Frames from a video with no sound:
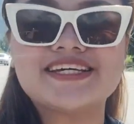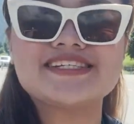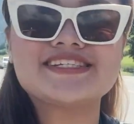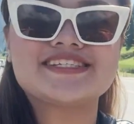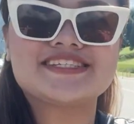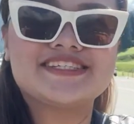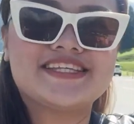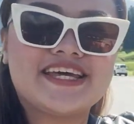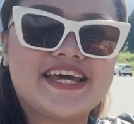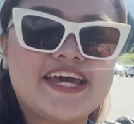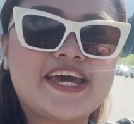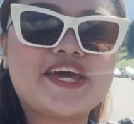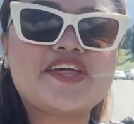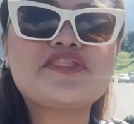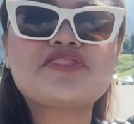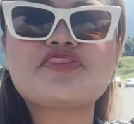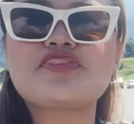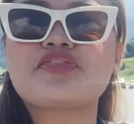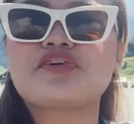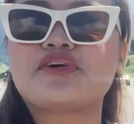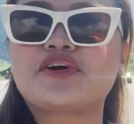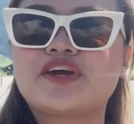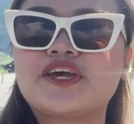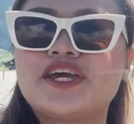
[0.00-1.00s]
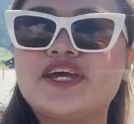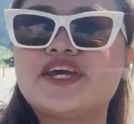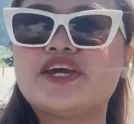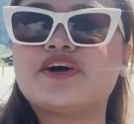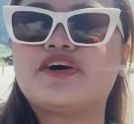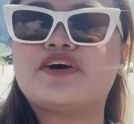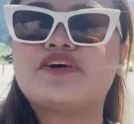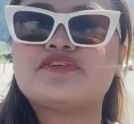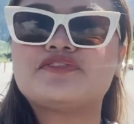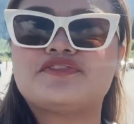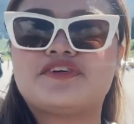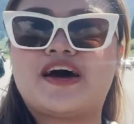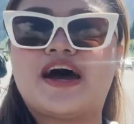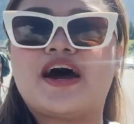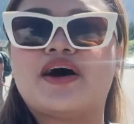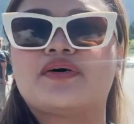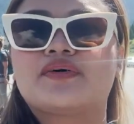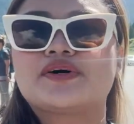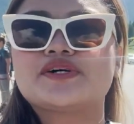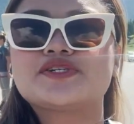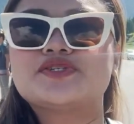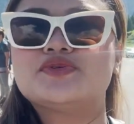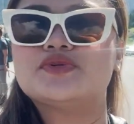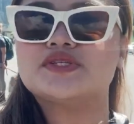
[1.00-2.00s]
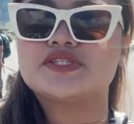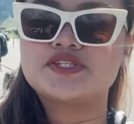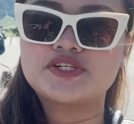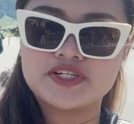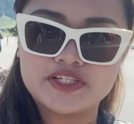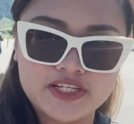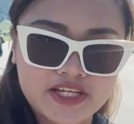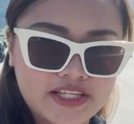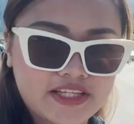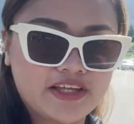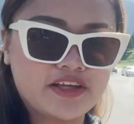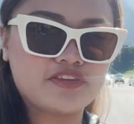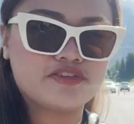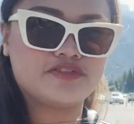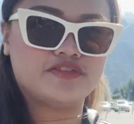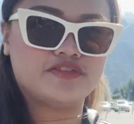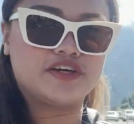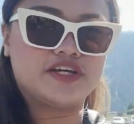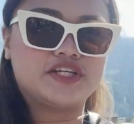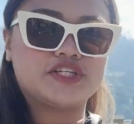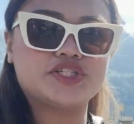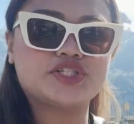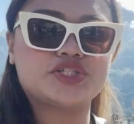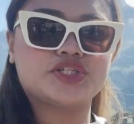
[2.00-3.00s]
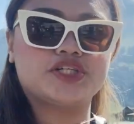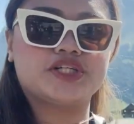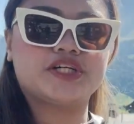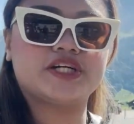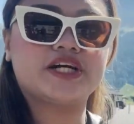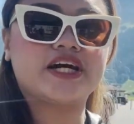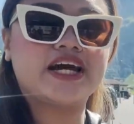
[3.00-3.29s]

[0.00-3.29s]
is day three of our Switzerland adventure,